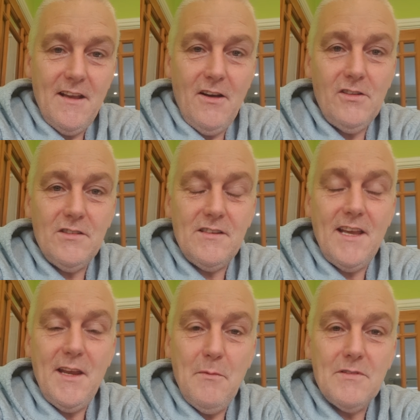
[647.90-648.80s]
honestly,
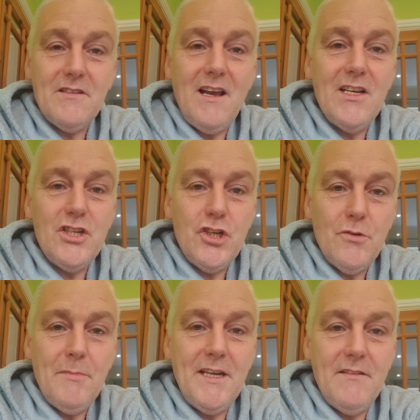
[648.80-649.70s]
it was like
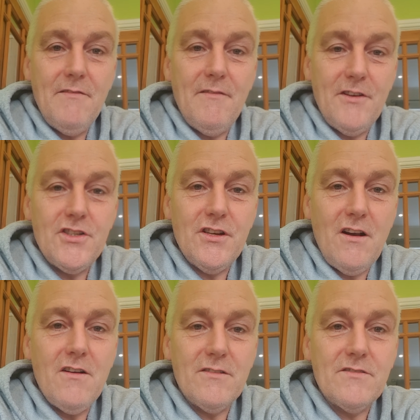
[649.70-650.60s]
chumming for
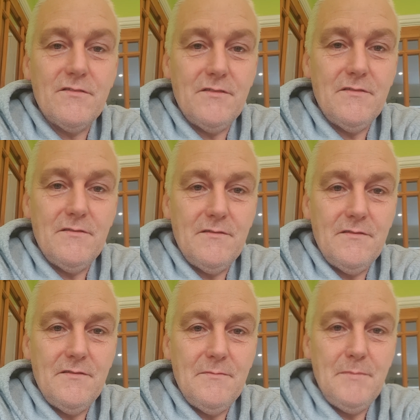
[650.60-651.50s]
sharks.
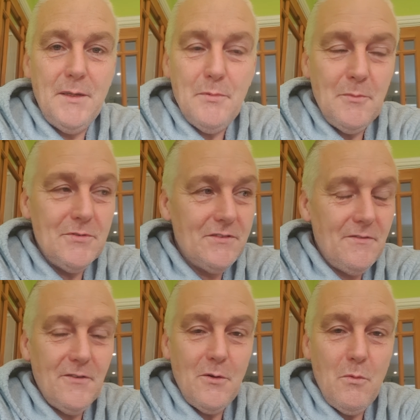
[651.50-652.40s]
People must have
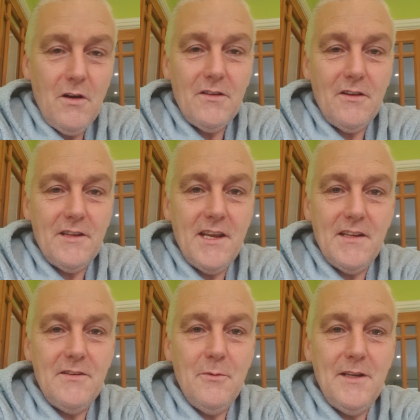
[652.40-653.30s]
thought, what are they
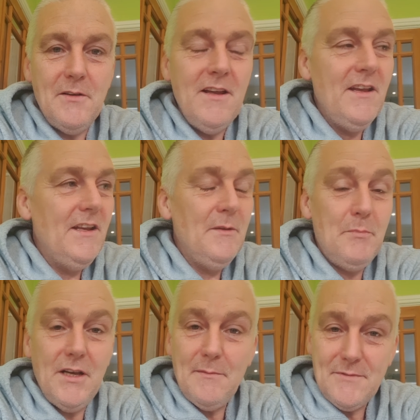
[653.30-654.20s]
doing?
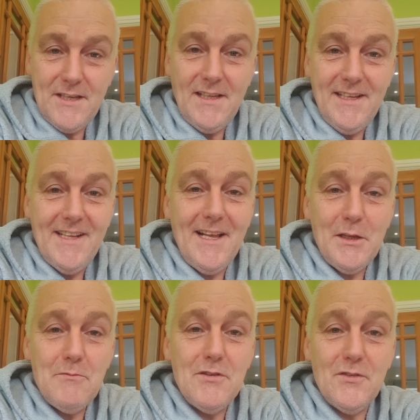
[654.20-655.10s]
But I'm telling you now,
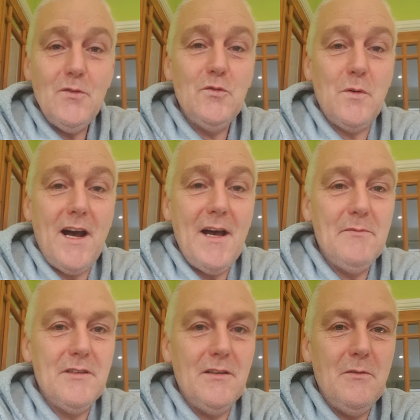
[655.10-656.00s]
the results were
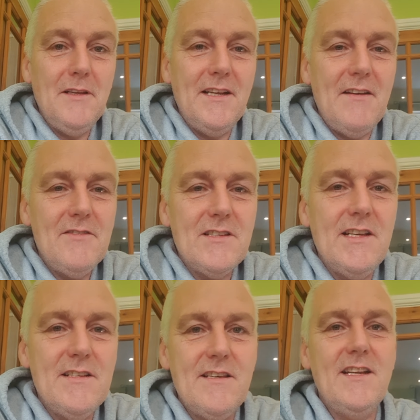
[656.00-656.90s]
absolutely
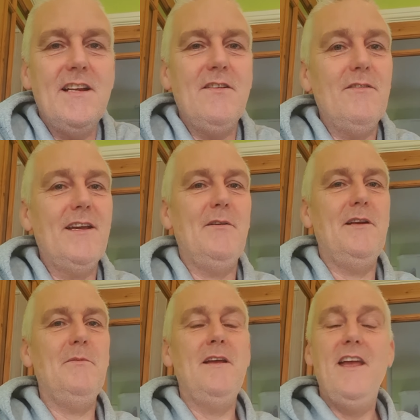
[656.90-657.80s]
devastating, and I don't
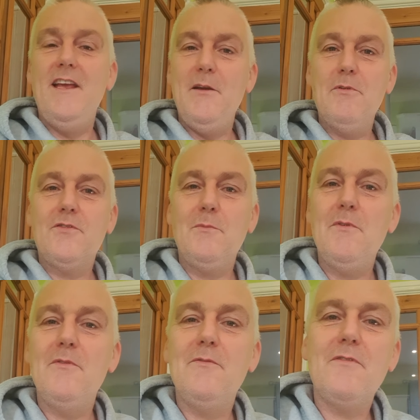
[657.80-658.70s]
care. It was
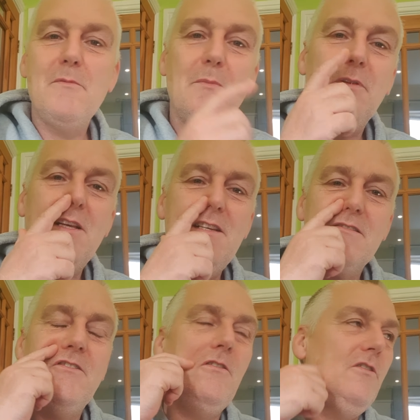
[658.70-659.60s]
from a place
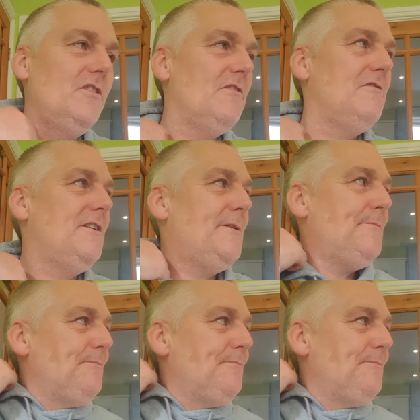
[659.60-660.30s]
called, I